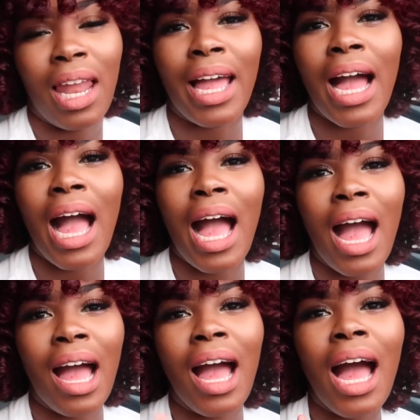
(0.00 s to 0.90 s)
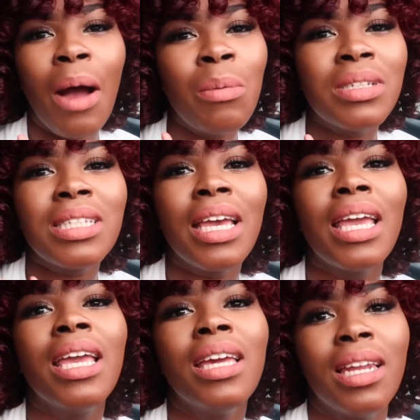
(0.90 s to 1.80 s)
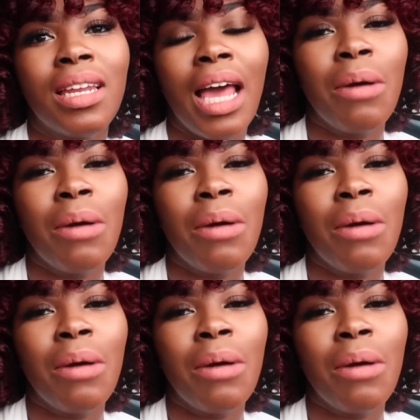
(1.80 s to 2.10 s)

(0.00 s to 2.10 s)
Like, I was heated.